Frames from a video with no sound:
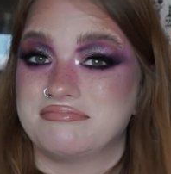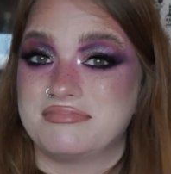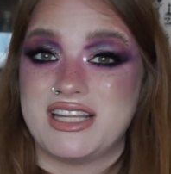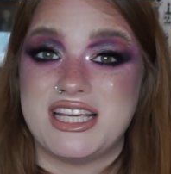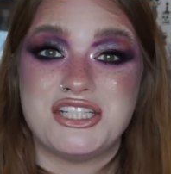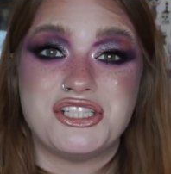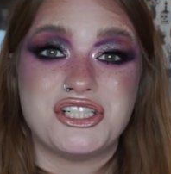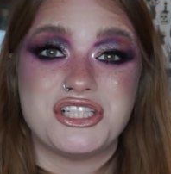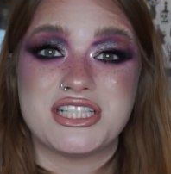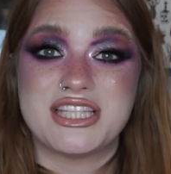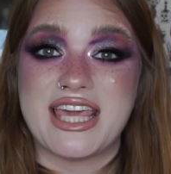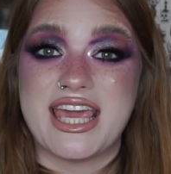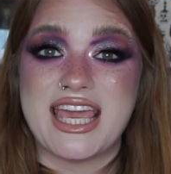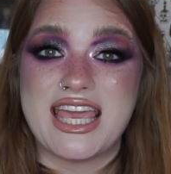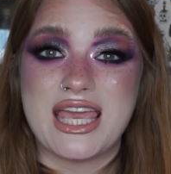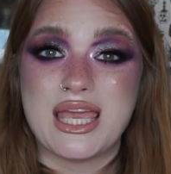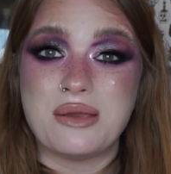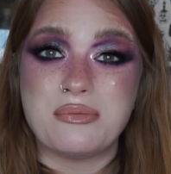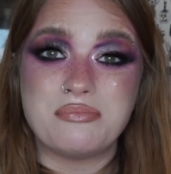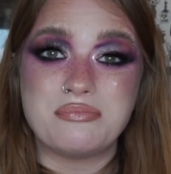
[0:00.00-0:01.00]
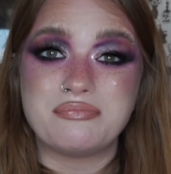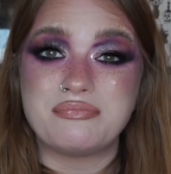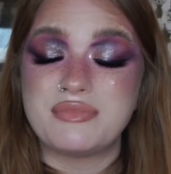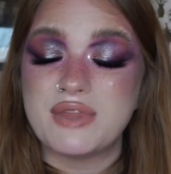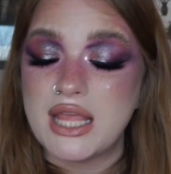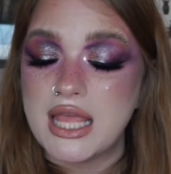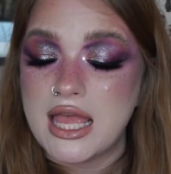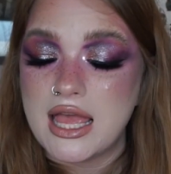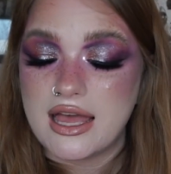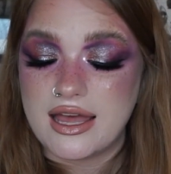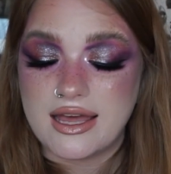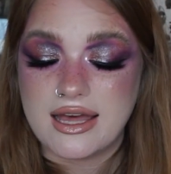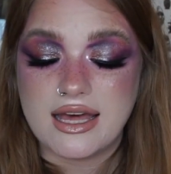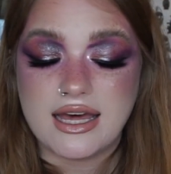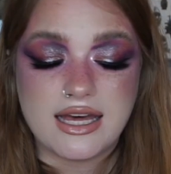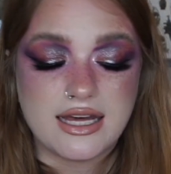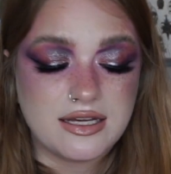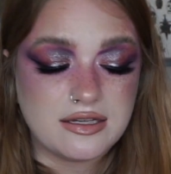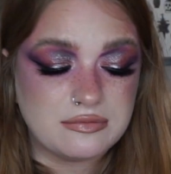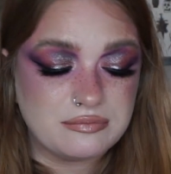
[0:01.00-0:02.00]
It just came.
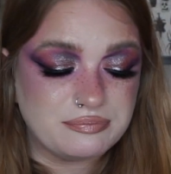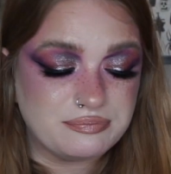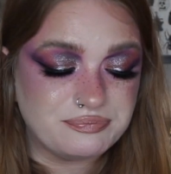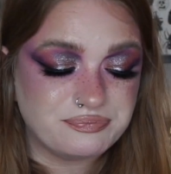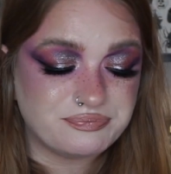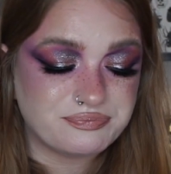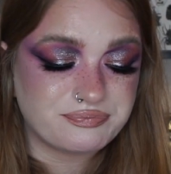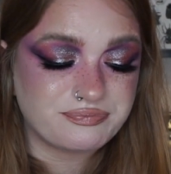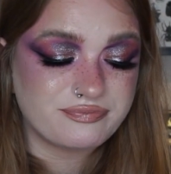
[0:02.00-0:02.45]
Um,